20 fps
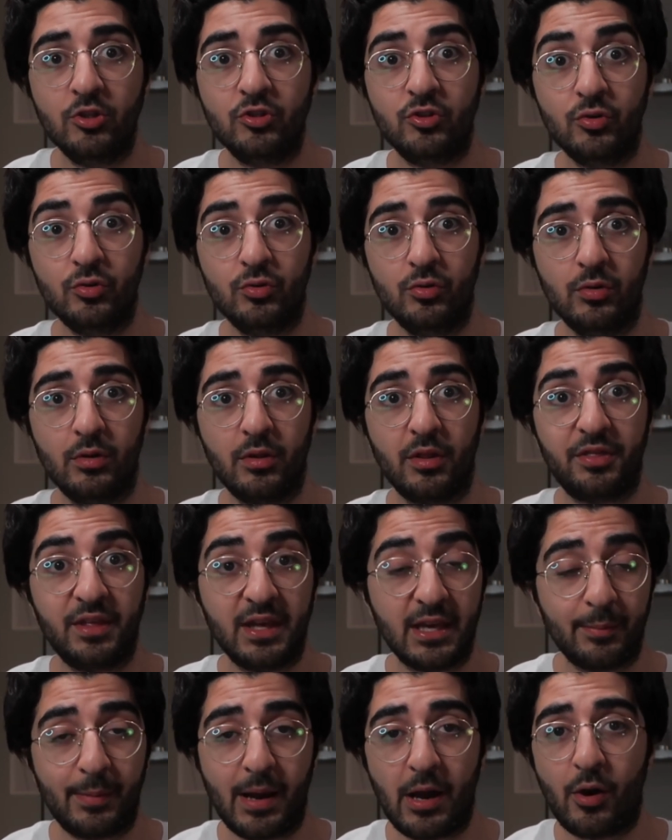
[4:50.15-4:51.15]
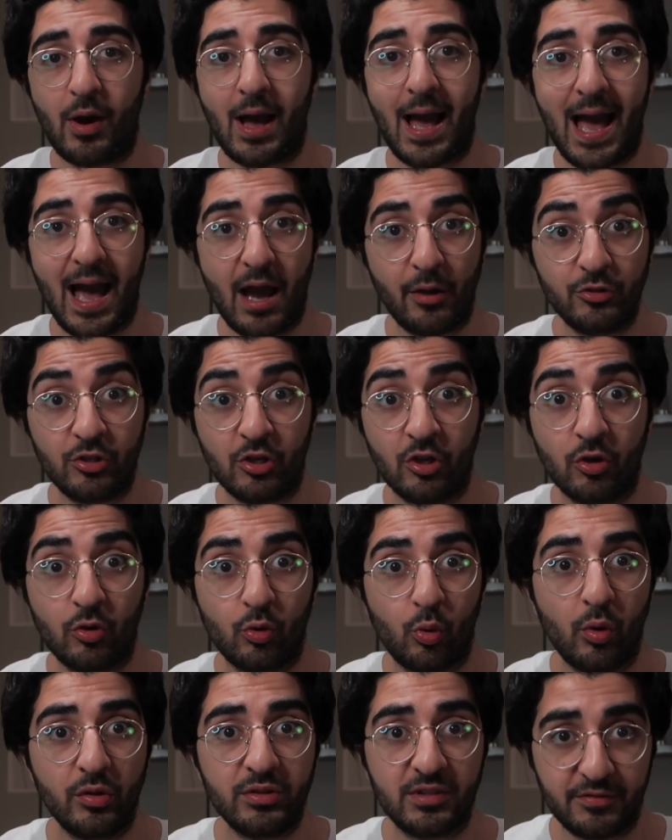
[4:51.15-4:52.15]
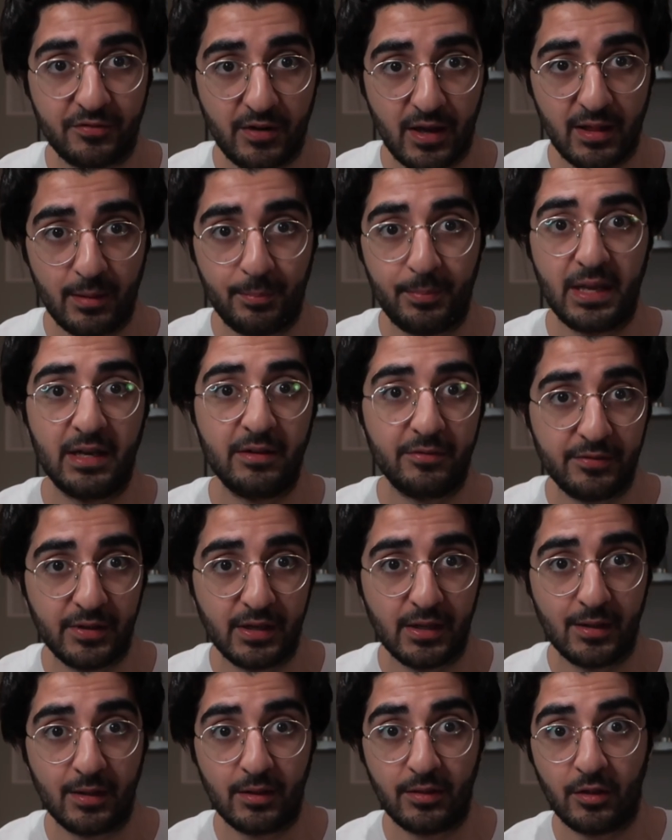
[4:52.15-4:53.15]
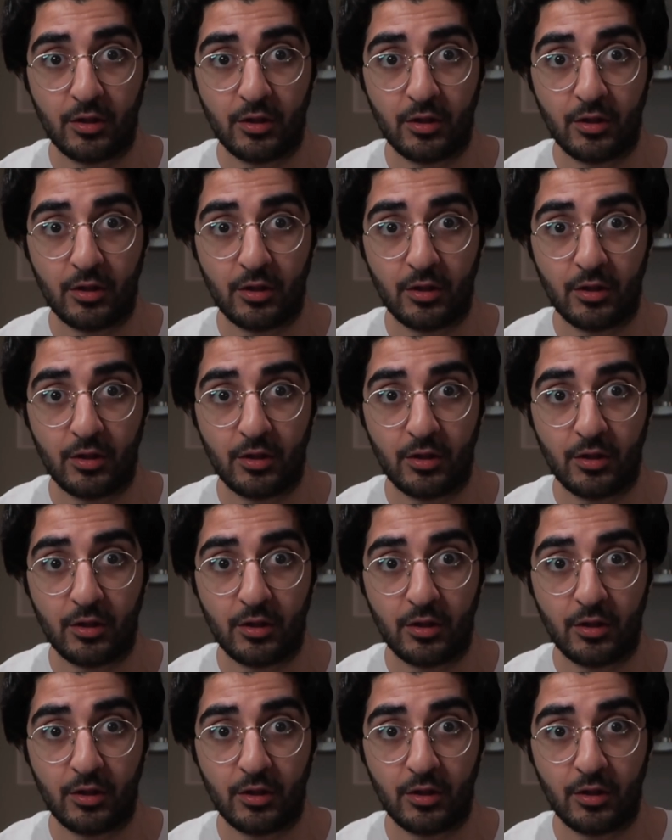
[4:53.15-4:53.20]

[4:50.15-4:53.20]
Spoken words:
to think about how you can quantify the benefit